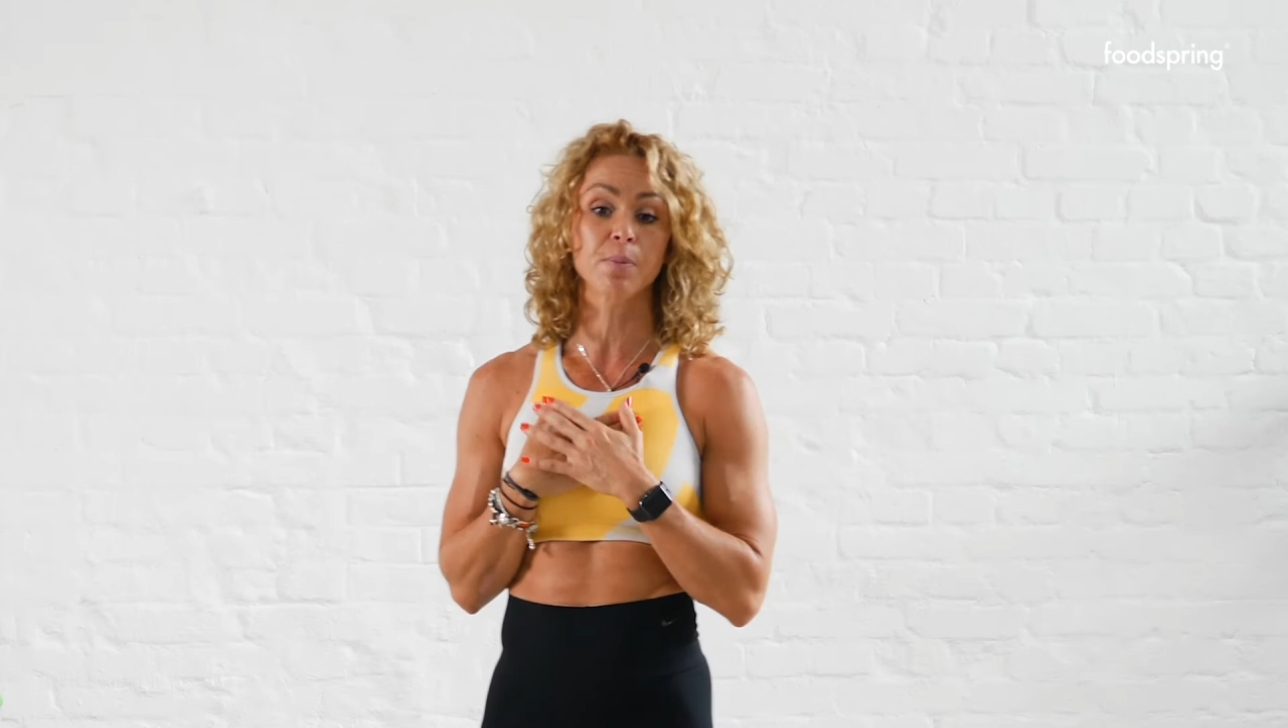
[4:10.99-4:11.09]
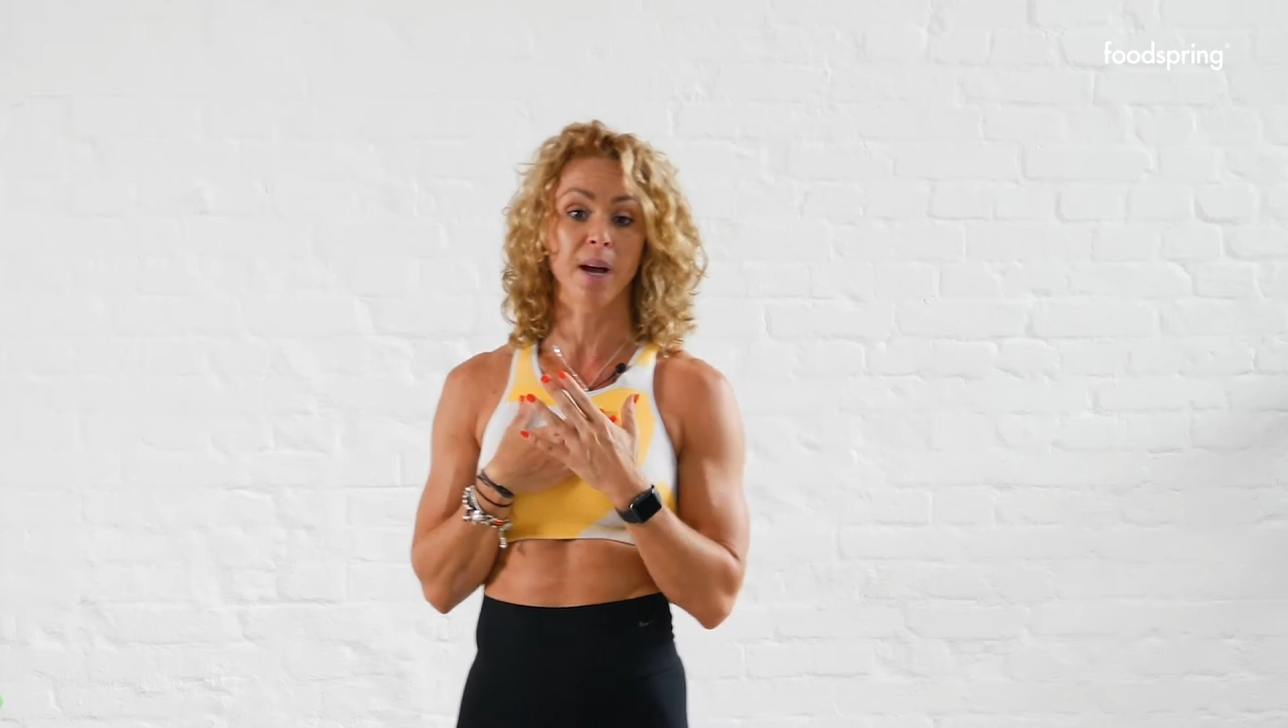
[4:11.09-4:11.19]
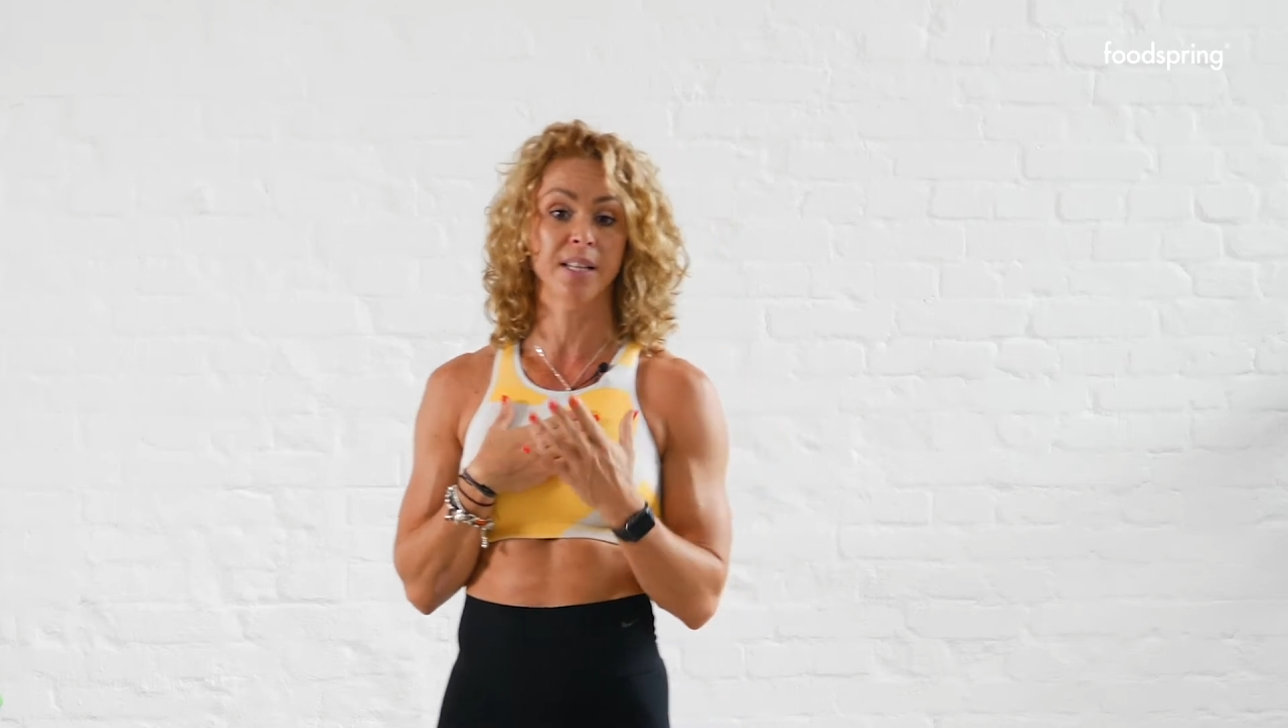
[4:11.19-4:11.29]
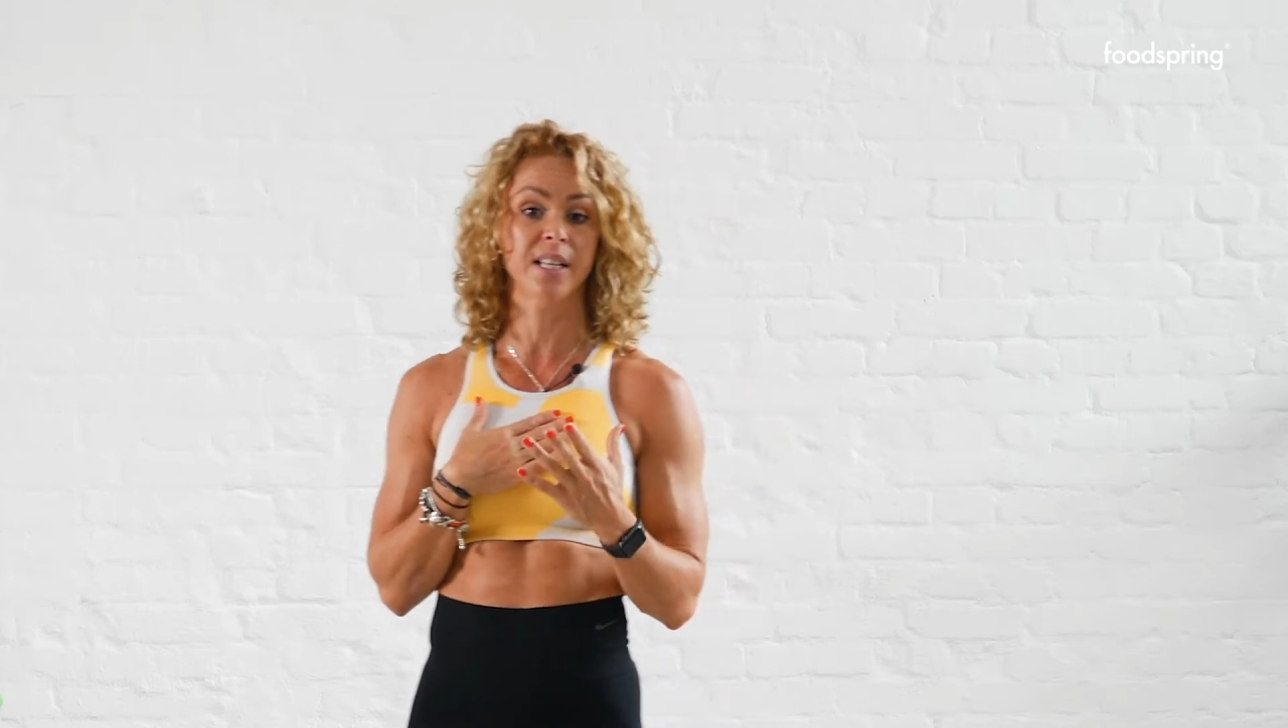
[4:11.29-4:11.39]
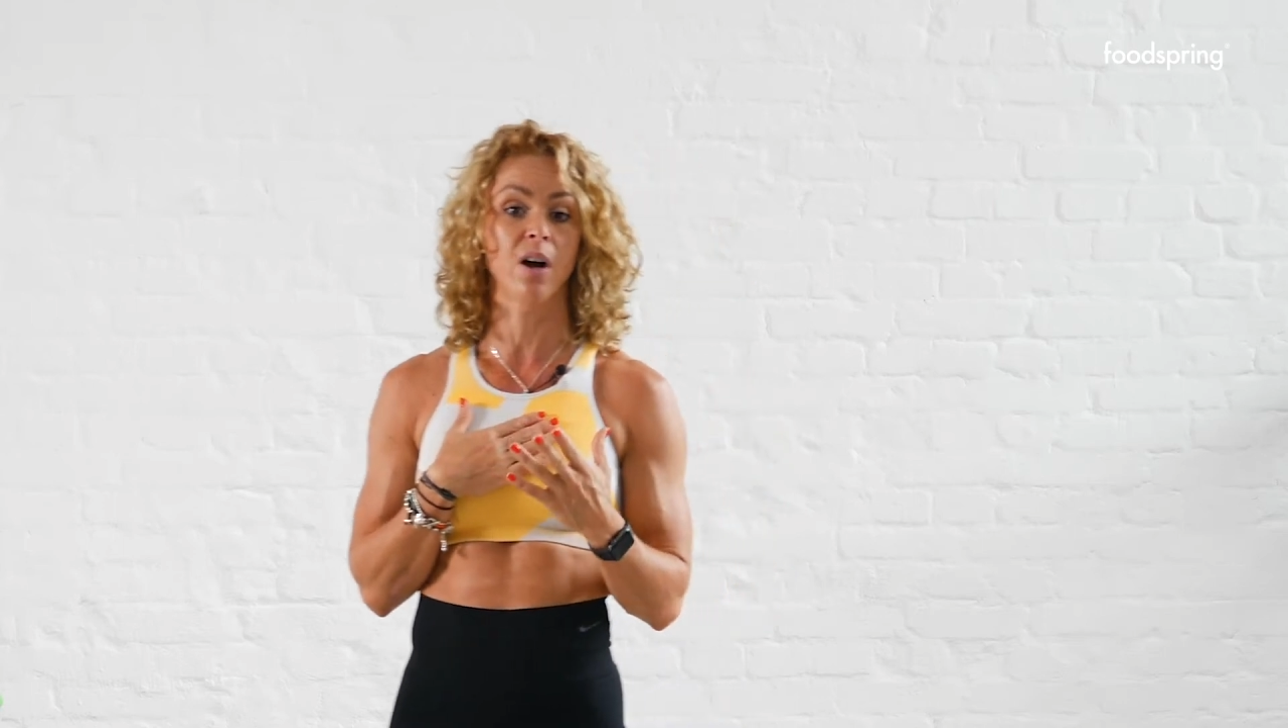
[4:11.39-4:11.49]

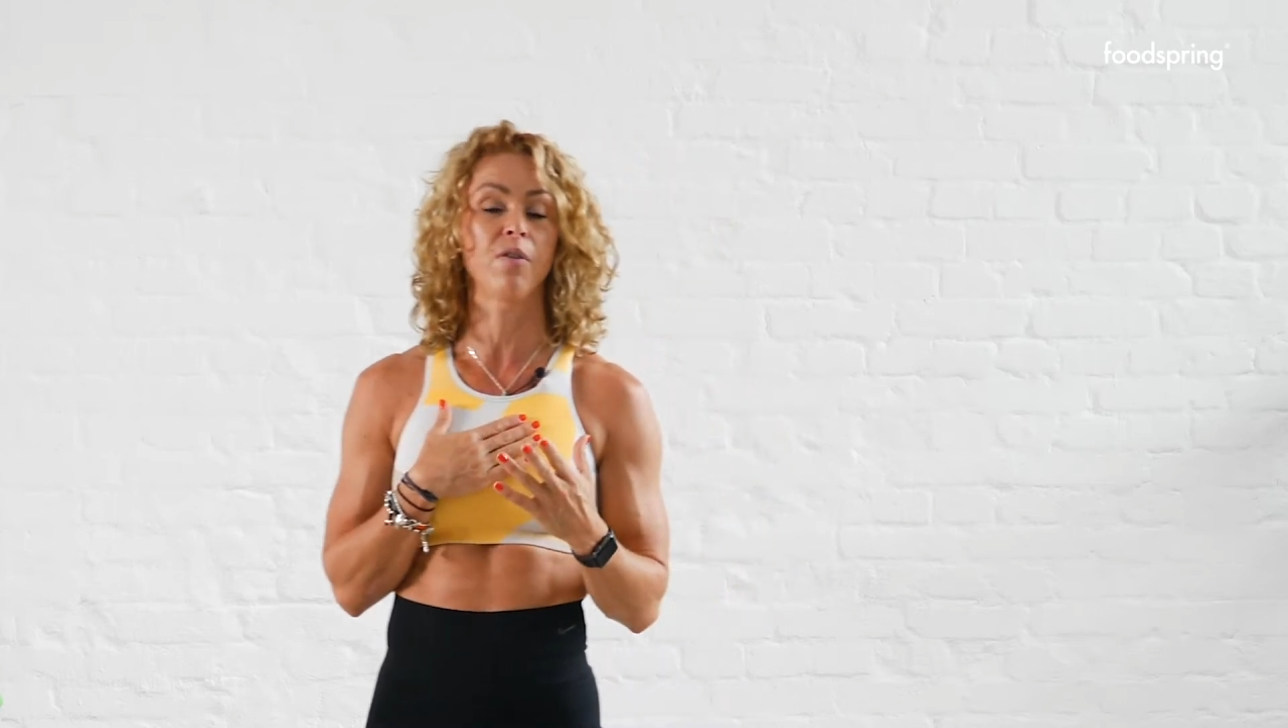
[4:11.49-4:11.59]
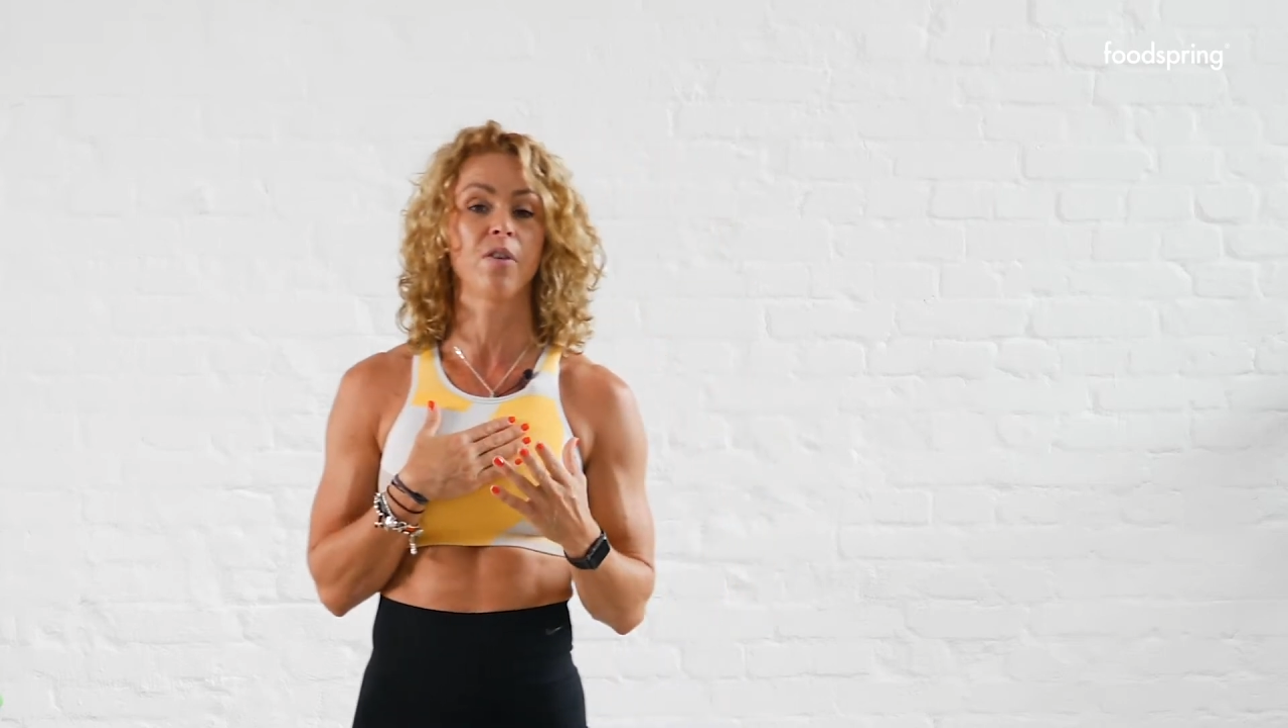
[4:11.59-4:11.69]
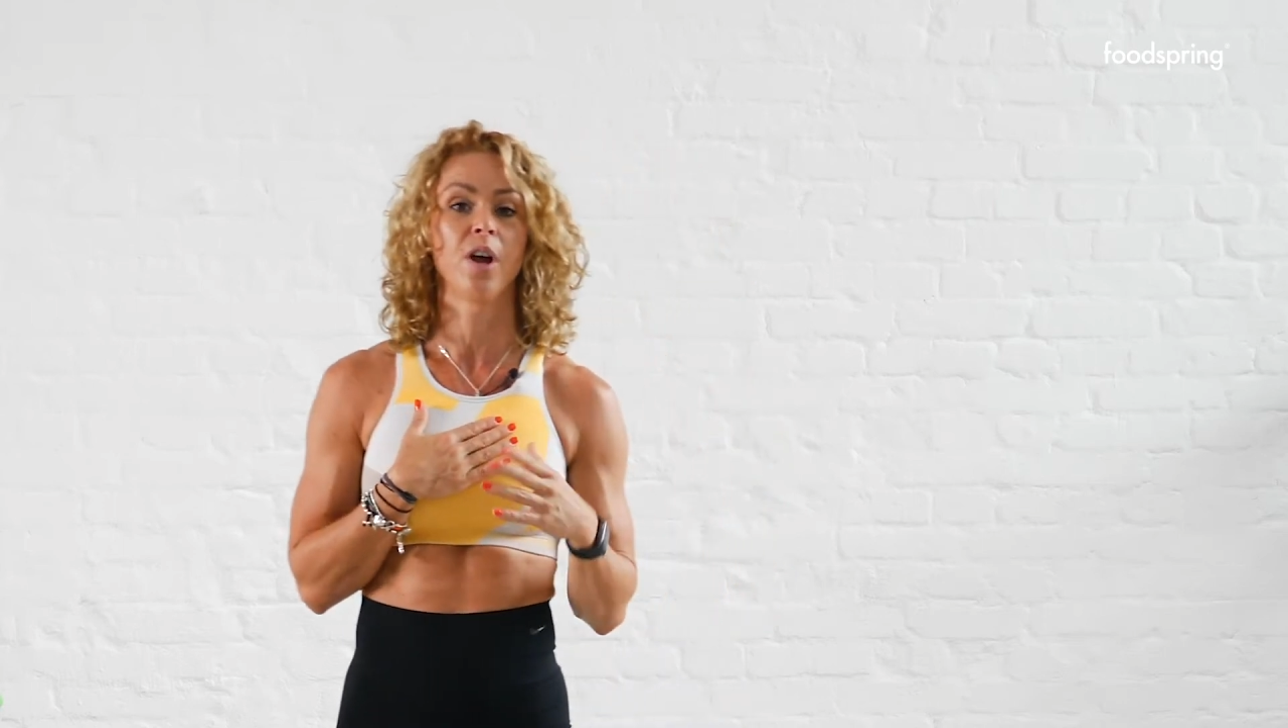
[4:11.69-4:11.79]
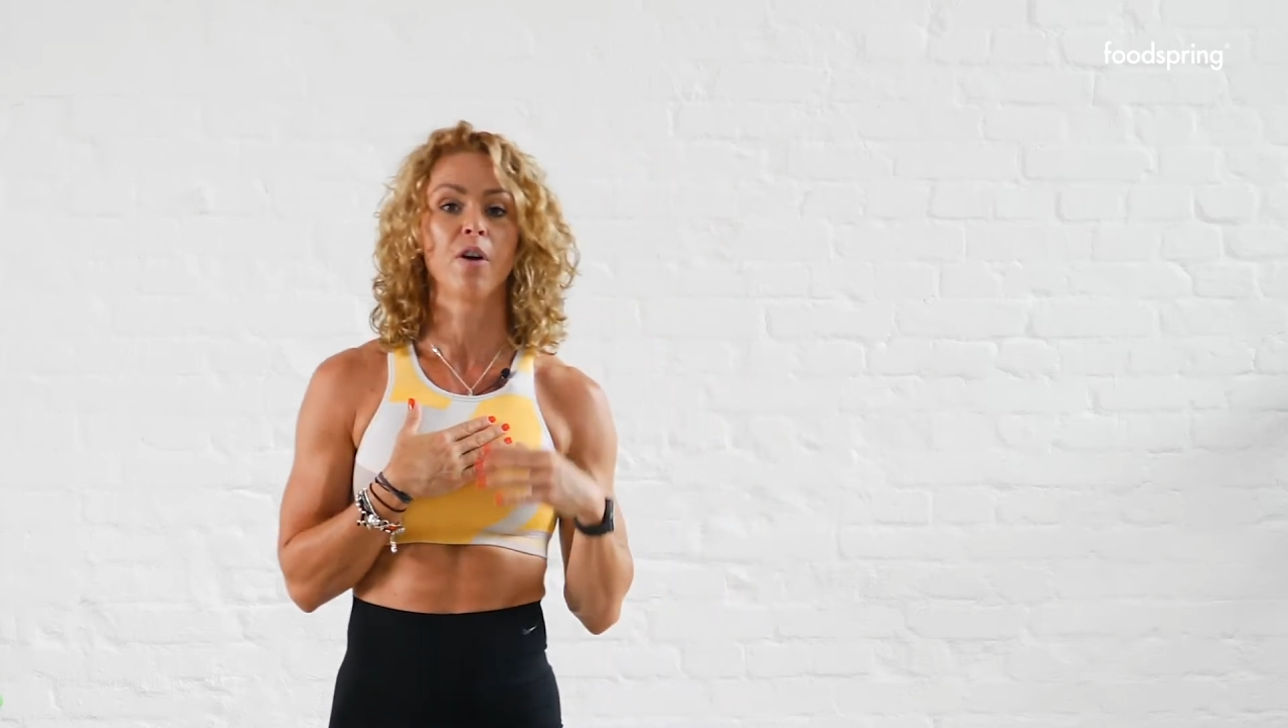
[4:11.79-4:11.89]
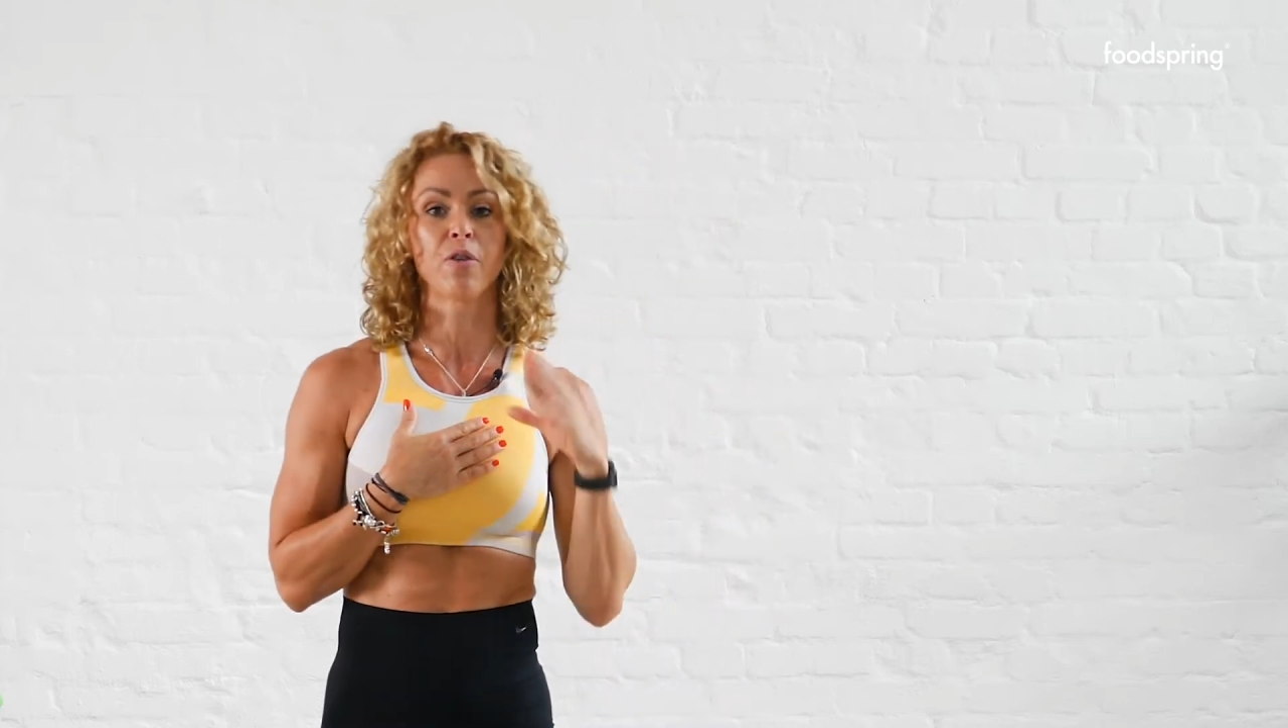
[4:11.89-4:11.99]
myself